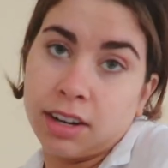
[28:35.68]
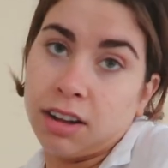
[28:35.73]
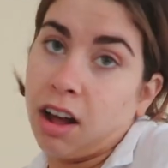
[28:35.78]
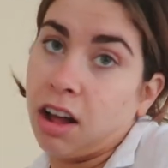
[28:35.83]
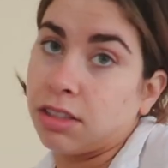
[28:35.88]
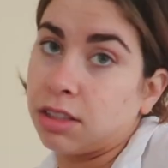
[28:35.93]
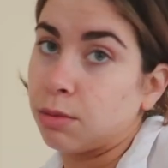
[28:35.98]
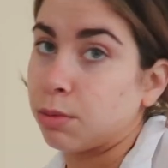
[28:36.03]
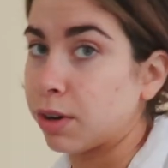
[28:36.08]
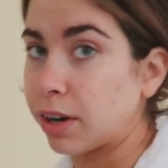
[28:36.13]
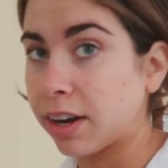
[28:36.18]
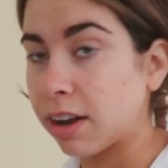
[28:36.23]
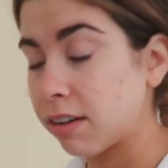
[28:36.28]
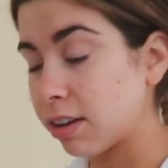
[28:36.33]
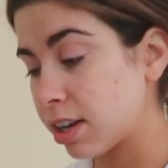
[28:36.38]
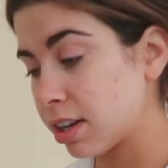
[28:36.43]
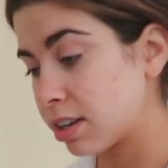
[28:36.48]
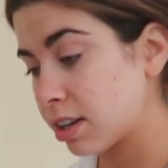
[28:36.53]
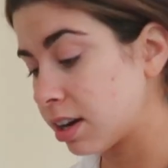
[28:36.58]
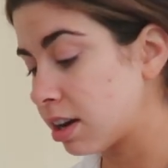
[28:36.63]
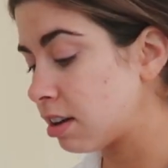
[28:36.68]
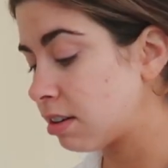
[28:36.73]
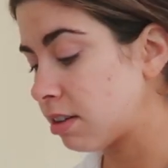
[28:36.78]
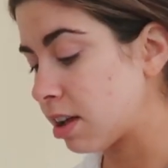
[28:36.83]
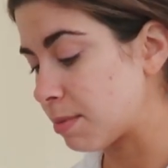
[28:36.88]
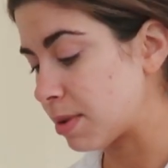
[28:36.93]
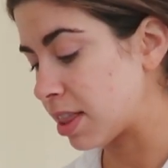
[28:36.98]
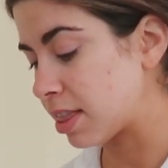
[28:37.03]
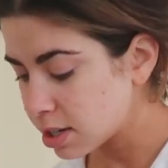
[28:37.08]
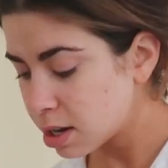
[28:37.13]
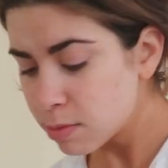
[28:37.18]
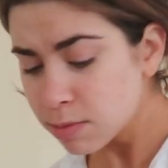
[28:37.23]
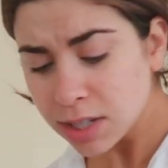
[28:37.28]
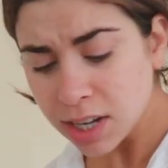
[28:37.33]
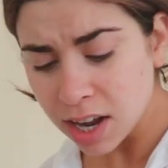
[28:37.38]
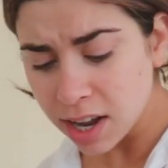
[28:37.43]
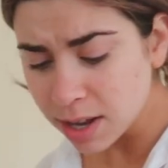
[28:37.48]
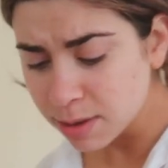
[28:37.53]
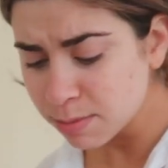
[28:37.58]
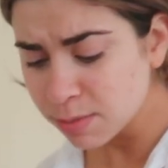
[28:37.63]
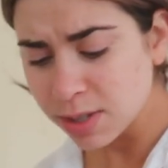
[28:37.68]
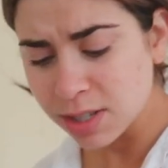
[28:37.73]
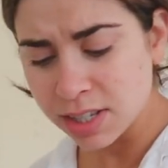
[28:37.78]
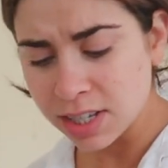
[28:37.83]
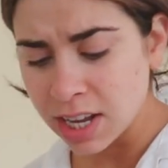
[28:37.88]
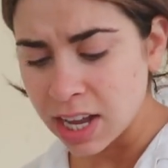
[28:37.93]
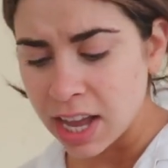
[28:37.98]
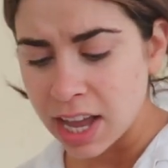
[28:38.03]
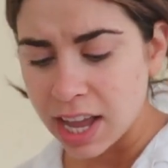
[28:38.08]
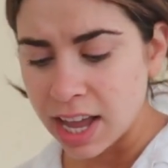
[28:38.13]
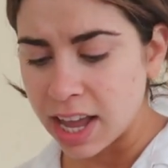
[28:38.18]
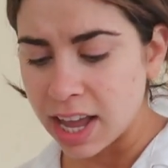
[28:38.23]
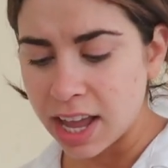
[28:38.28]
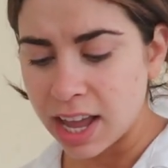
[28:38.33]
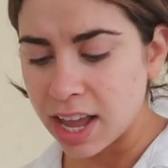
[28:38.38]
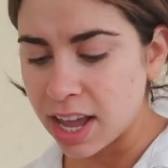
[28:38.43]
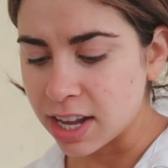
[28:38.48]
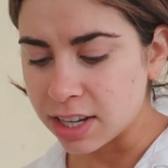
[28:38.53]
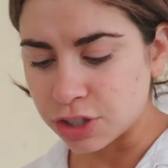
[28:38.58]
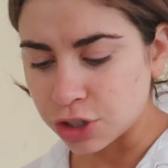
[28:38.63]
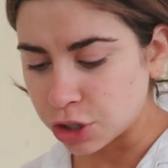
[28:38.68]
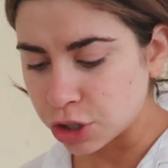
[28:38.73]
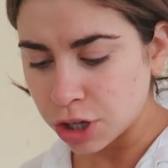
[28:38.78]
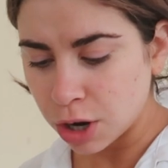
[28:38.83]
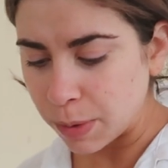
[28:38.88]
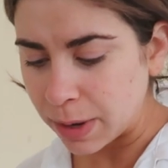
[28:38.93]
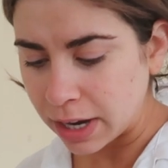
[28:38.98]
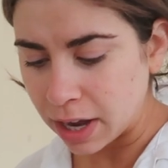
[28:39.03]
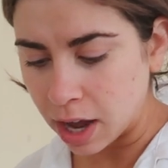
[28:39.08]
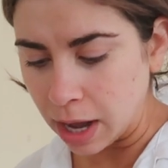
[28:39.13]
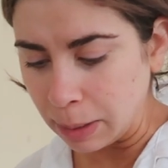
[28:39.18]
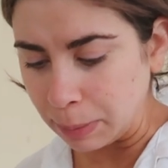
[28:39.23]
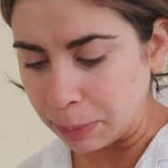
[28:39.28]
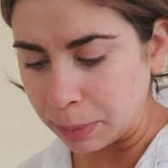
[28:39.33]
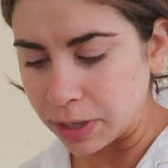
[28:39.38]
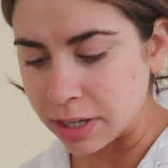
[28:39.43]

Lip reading: and got the workout in, you know? I mean, sometimes it's showing up.